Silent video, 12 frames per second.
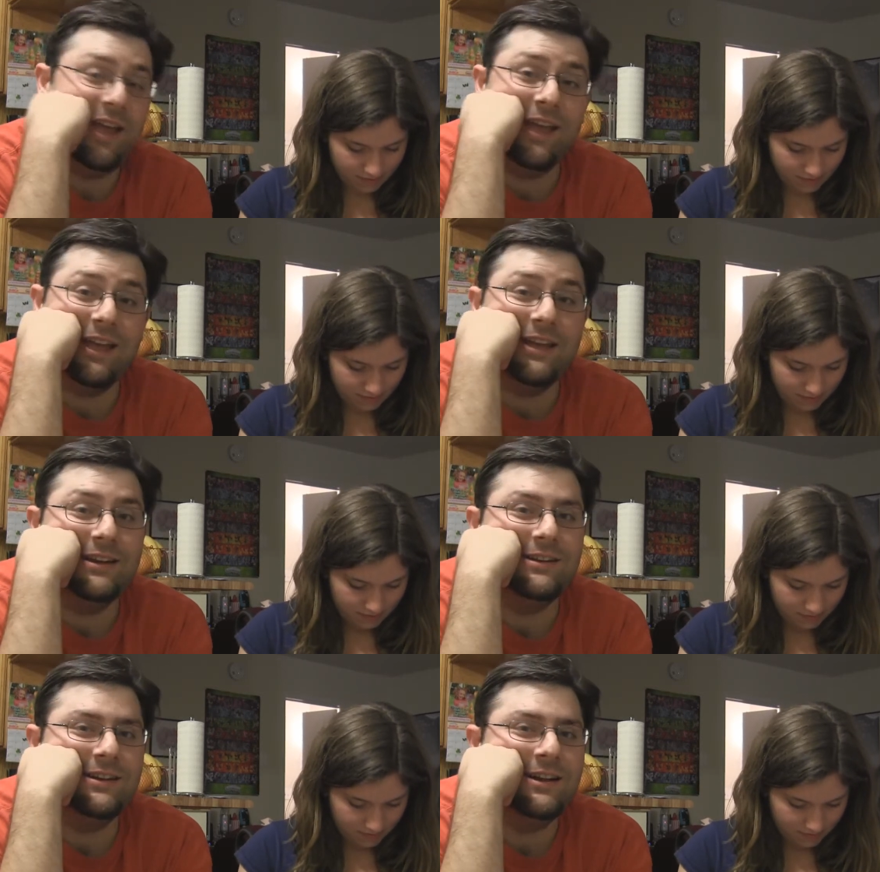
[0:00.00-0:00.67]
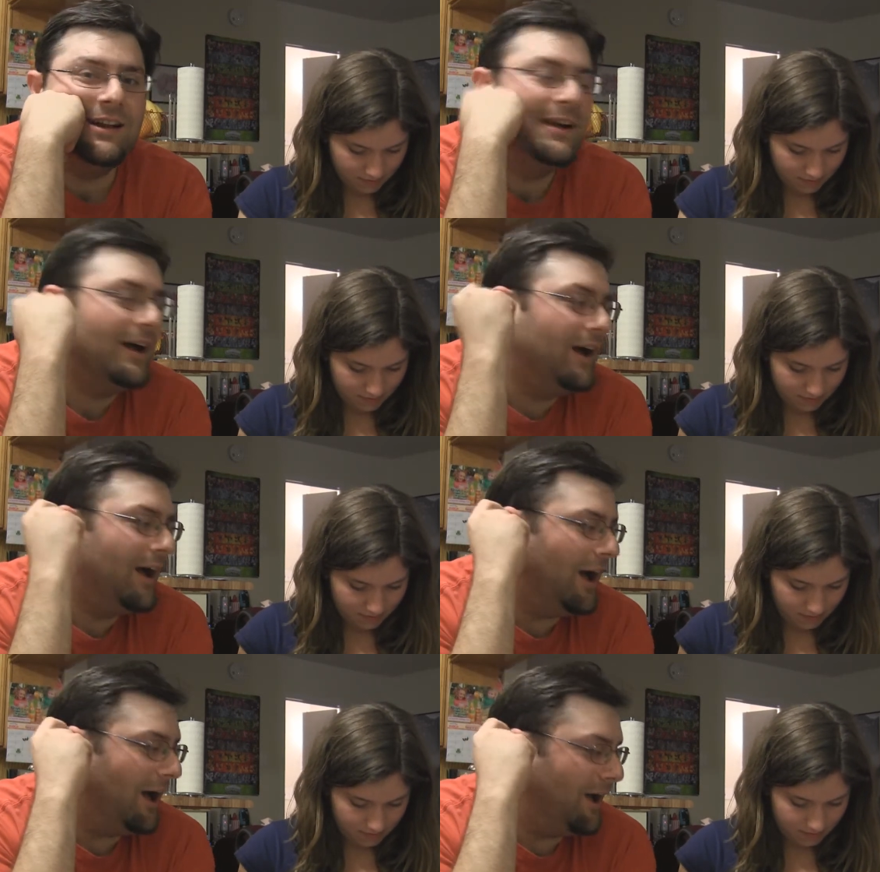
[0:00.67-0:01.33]
Speaker 1: And
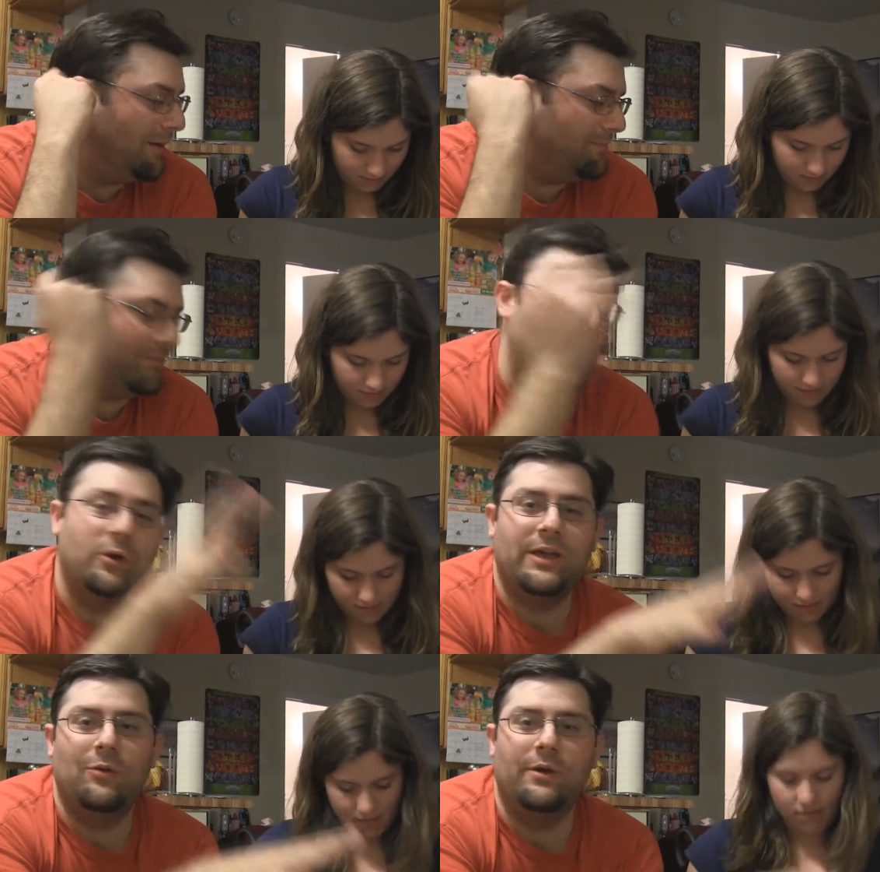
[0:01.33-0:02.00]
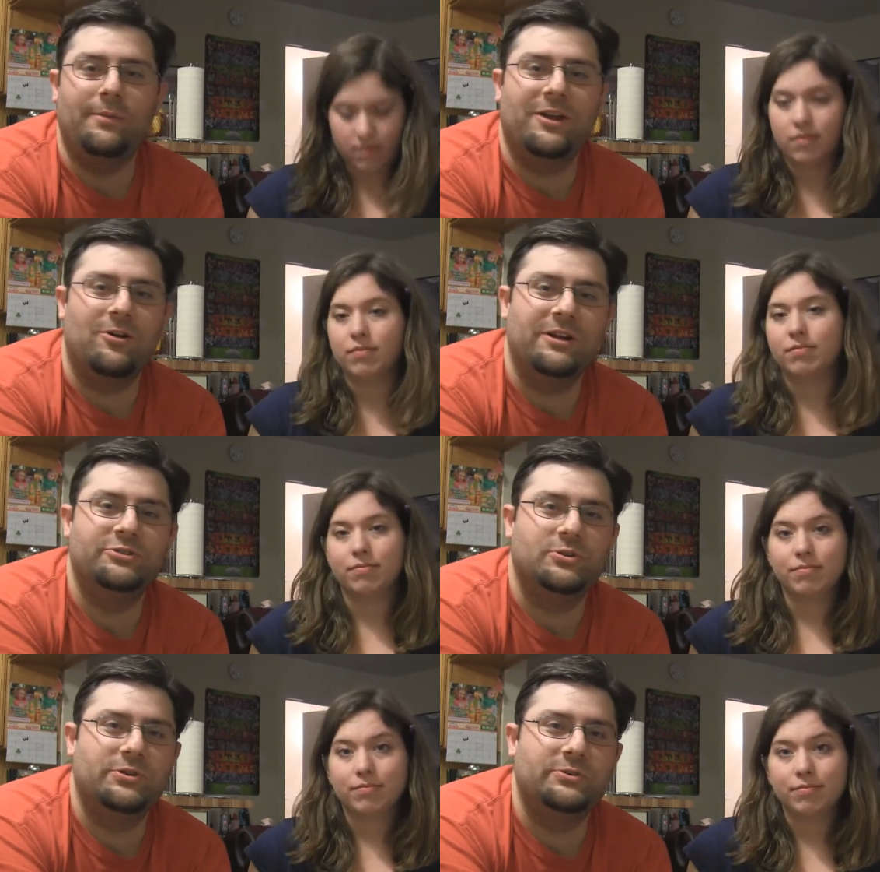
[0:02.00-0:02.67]
um, okay, we
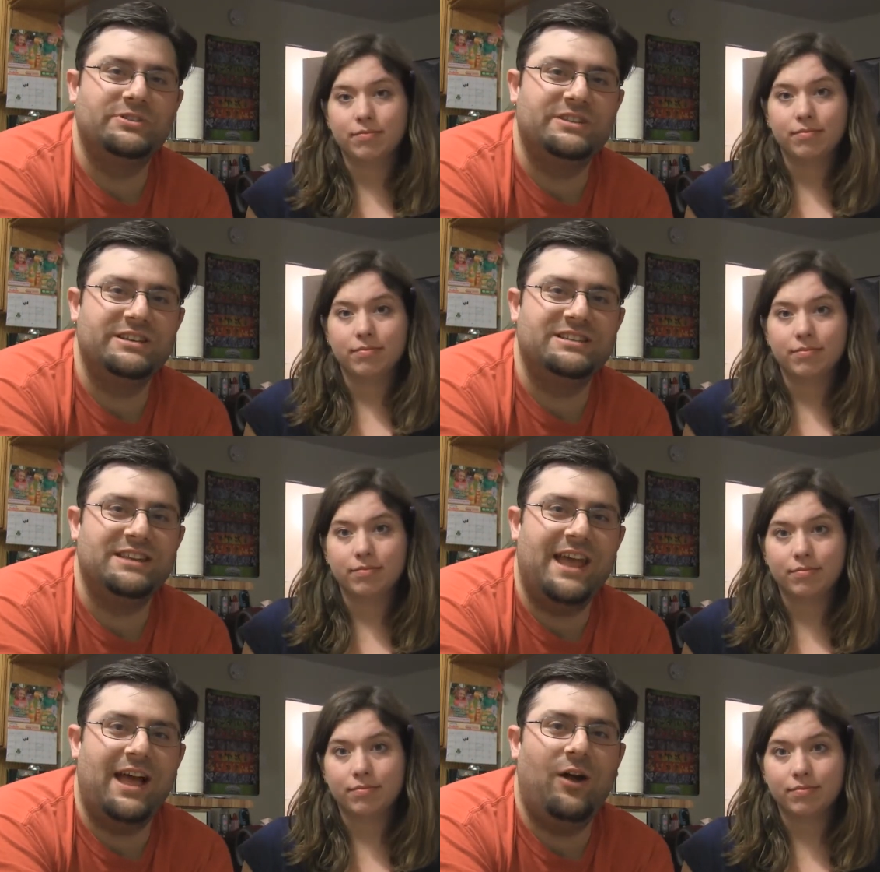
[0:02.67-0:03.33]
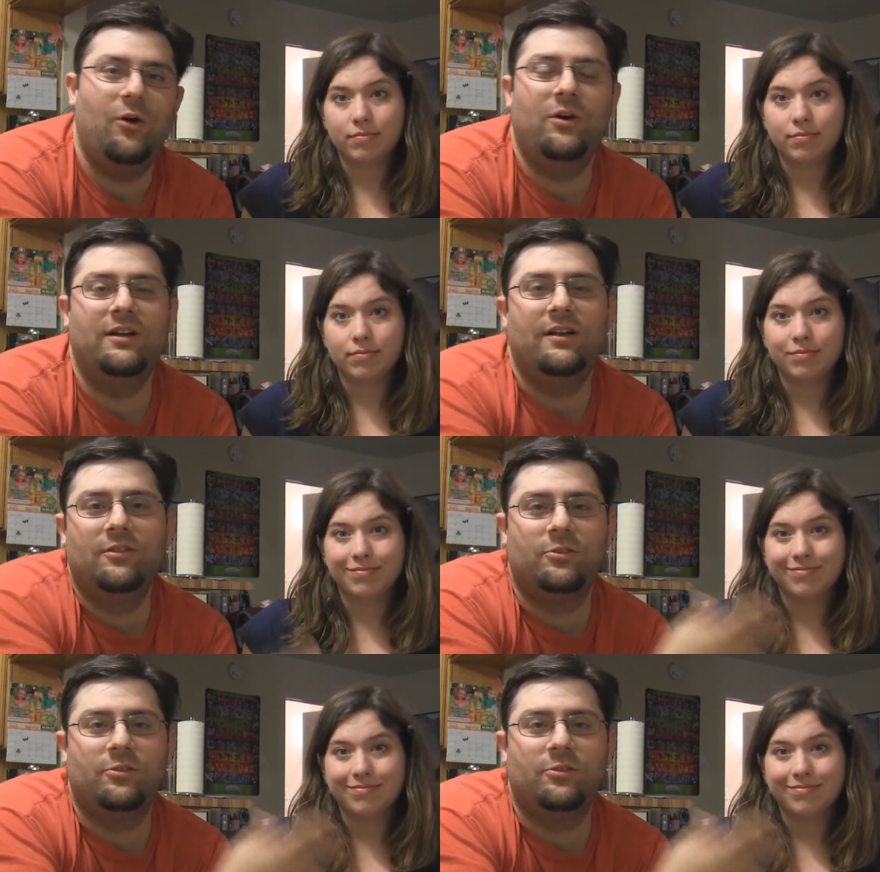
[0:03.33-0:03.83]
better introduce this now.